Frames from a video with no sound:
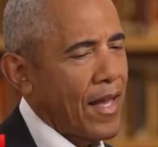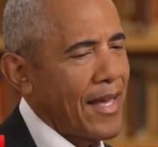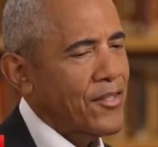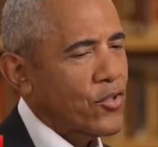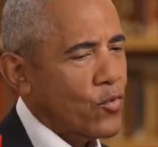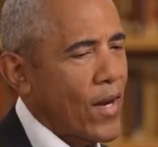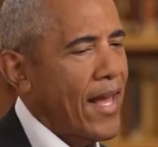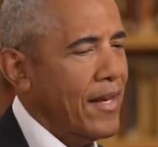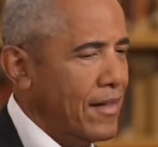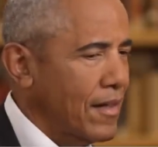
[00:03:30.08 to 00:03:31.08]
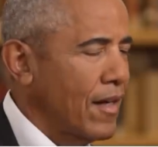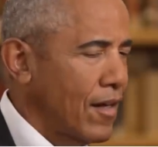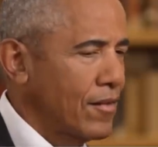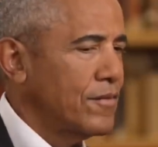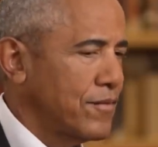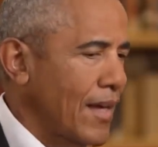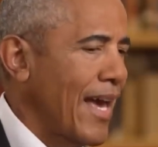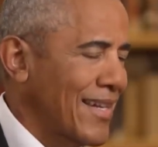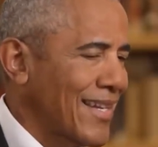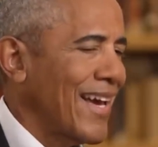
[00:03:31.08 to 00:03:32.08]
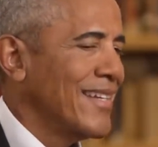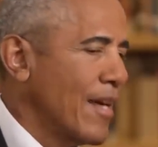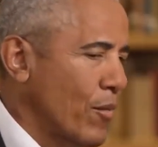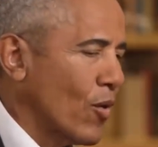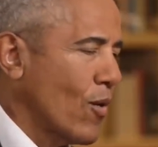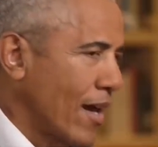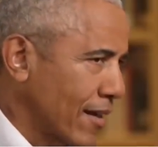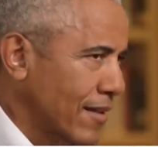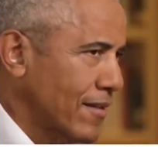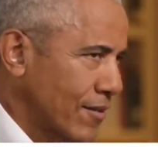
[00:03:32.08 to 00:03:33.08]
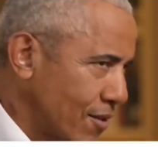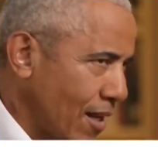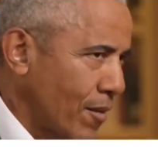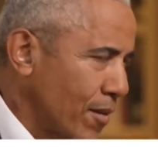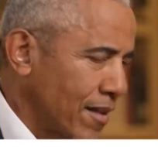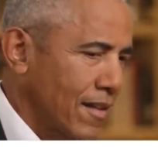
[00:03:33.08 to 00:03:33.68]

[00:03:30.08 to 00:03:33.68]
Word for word: a strand of anti-democratic sentiment